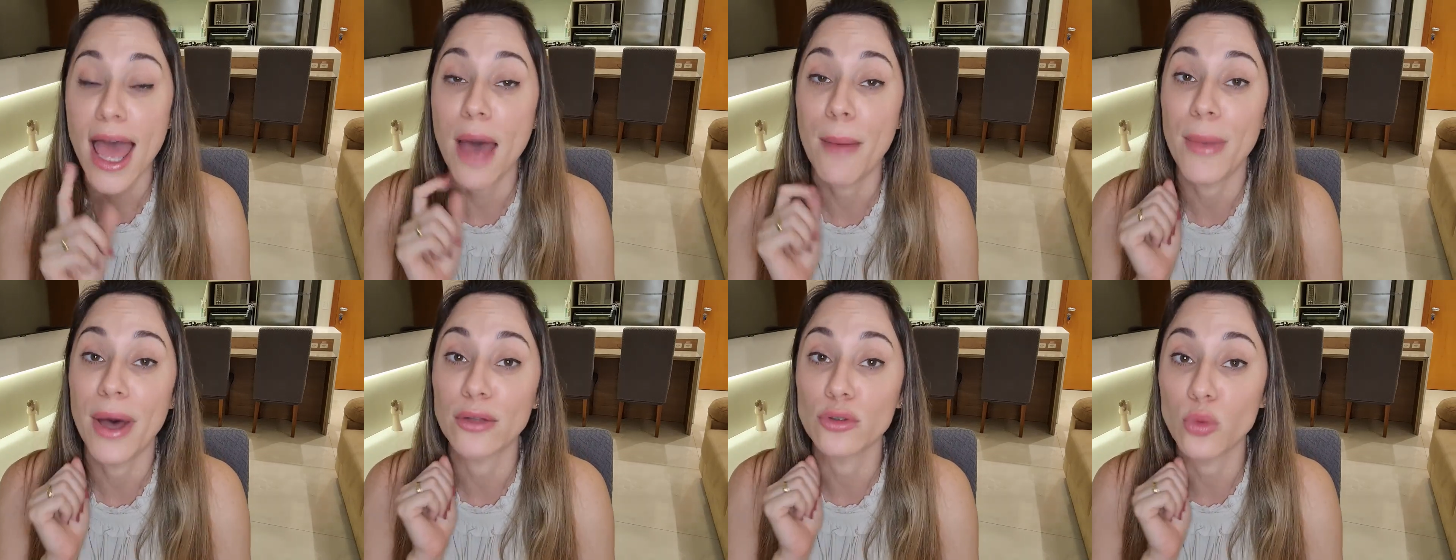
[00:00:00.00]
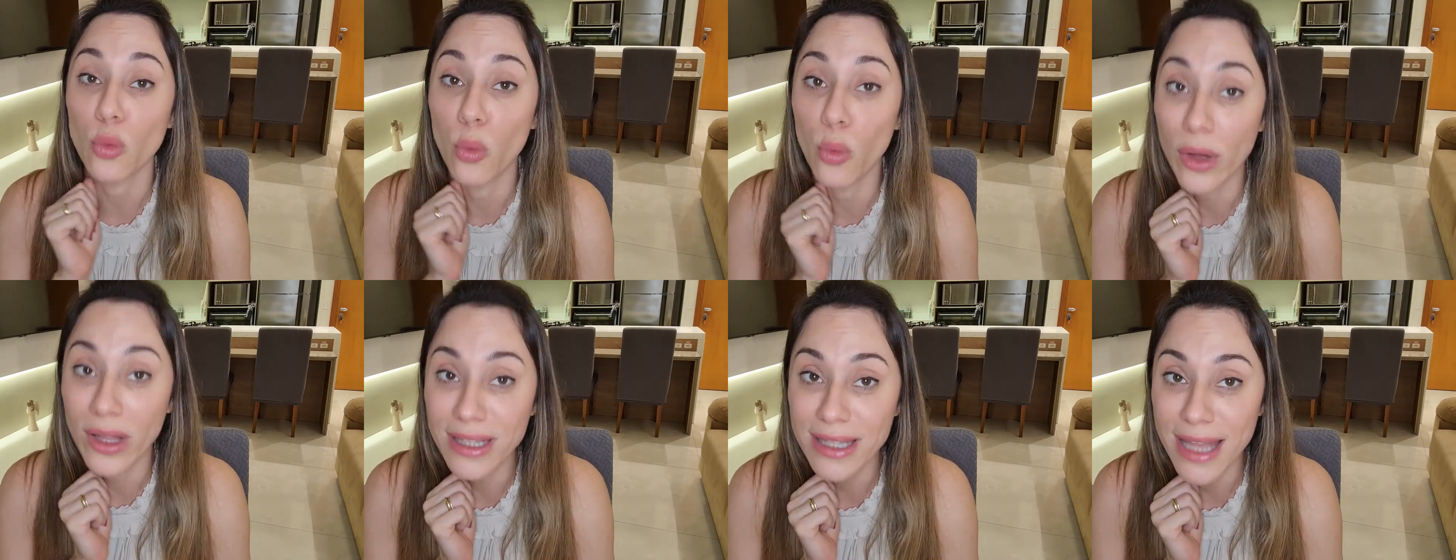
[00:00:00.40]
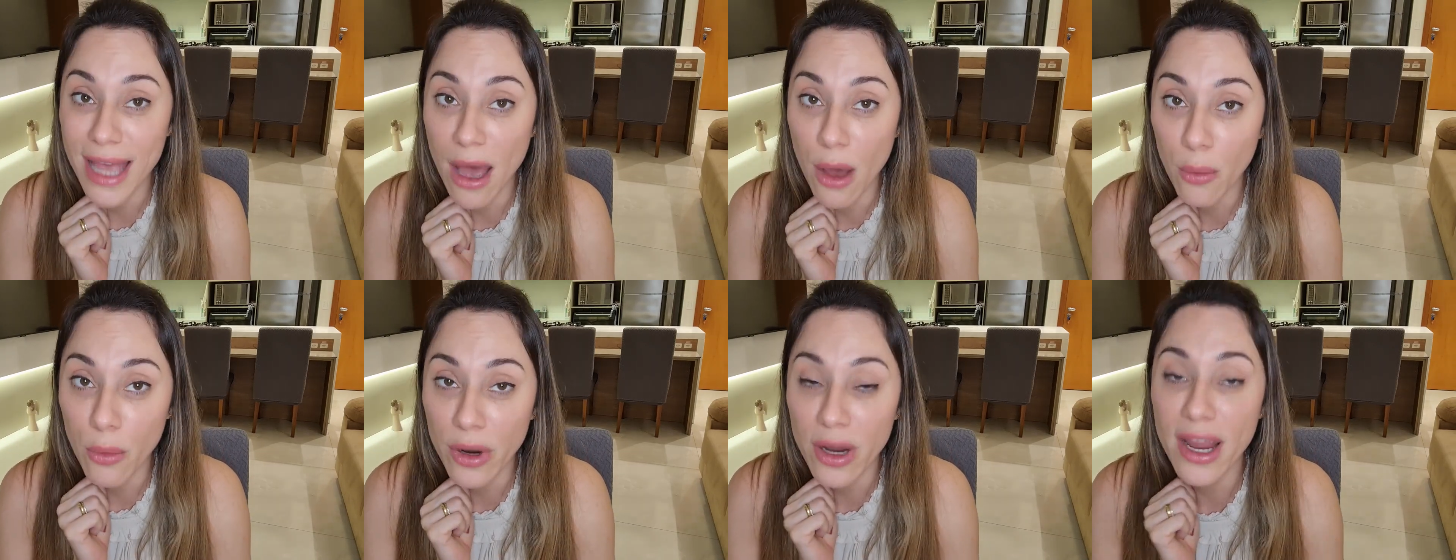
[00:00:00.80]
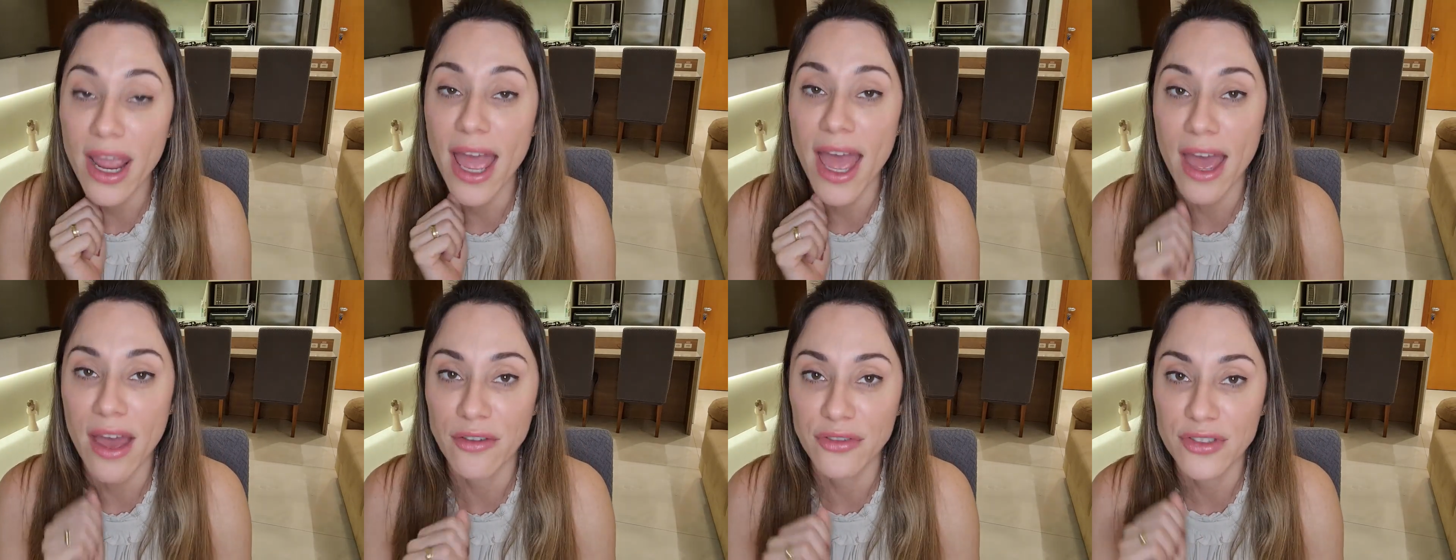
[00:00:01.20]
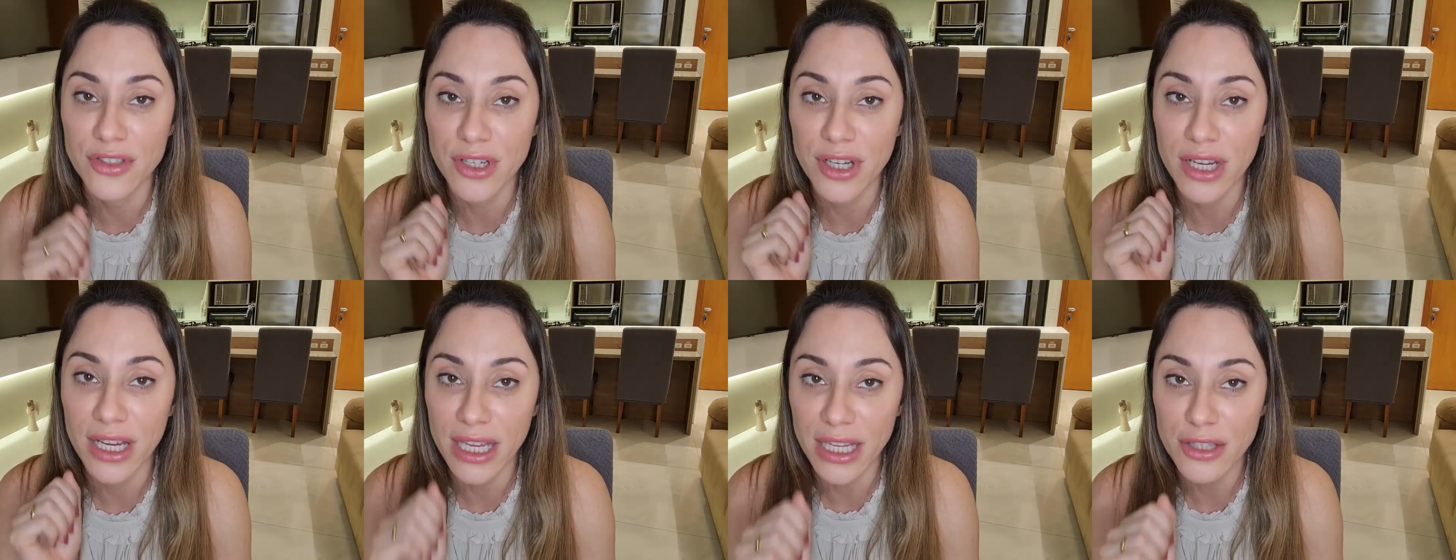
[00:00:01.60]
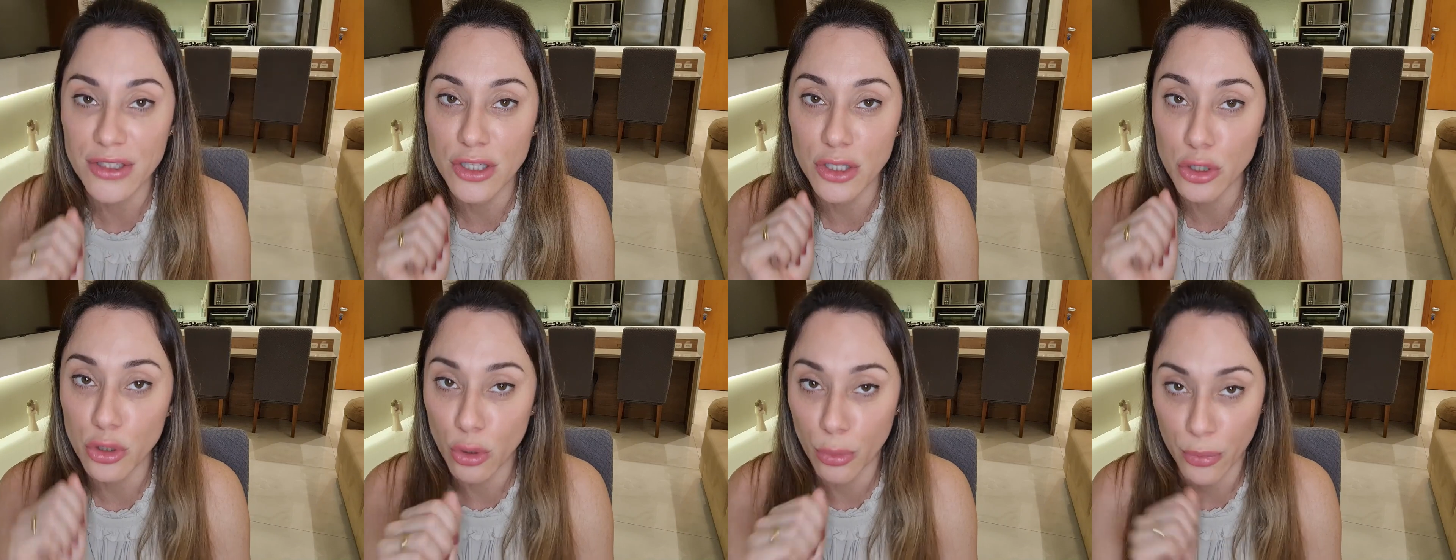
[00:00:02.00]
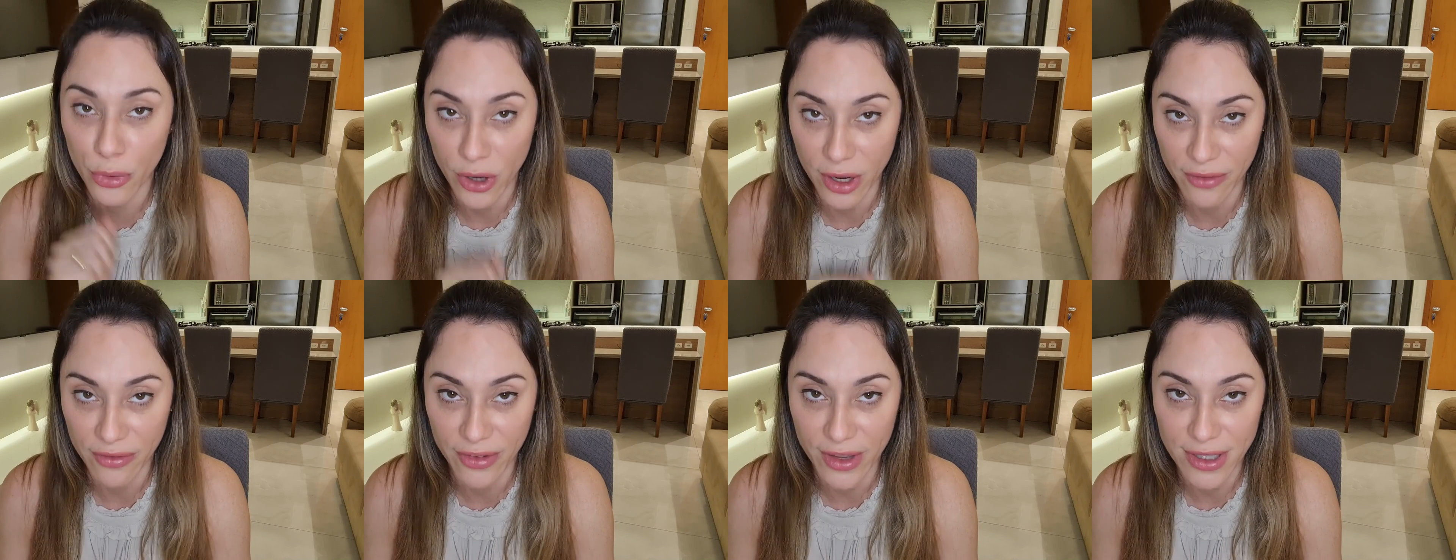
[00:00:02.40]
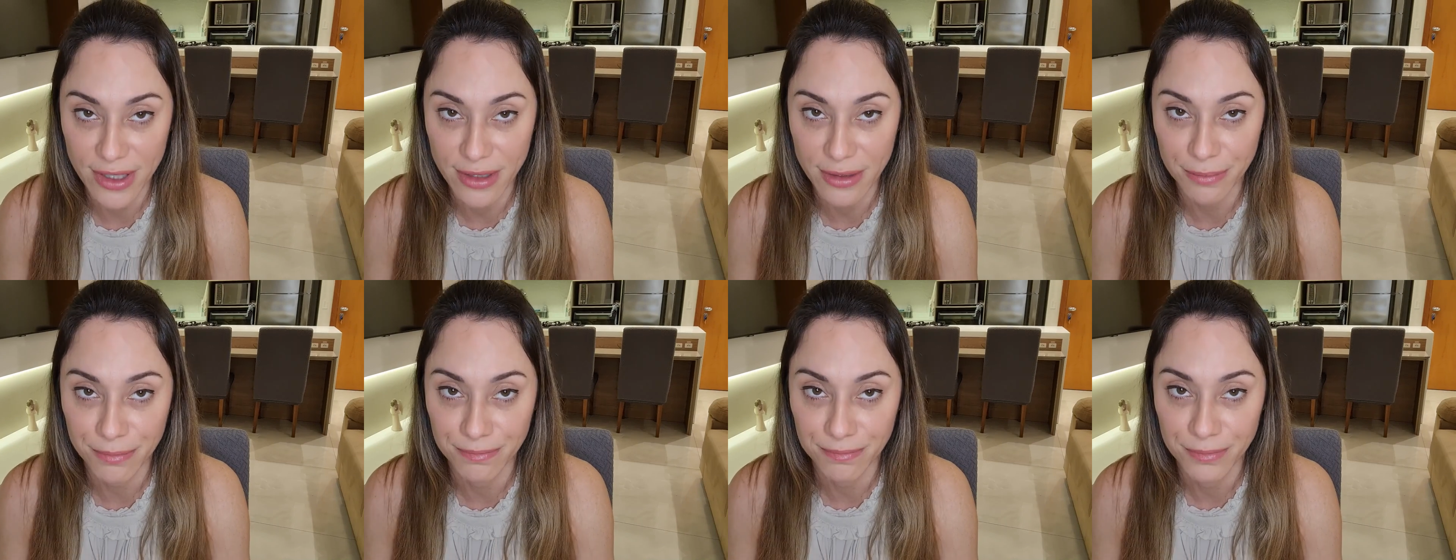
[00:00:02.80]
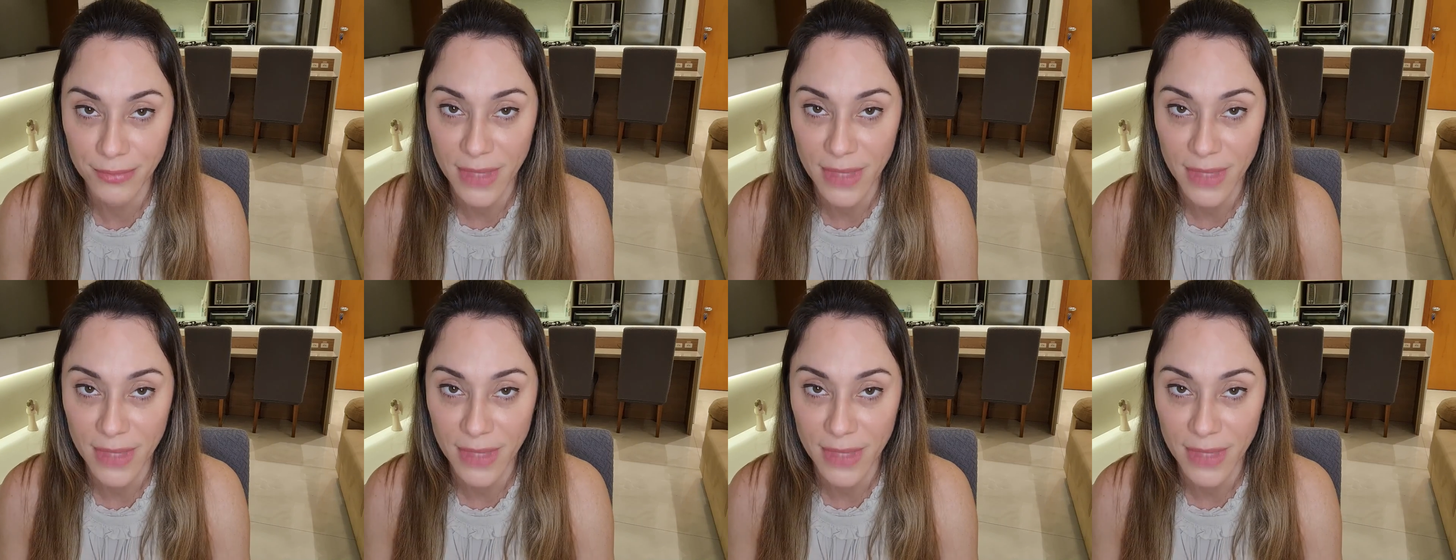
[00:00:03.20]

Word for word: about 1 hour after eating your breakfast.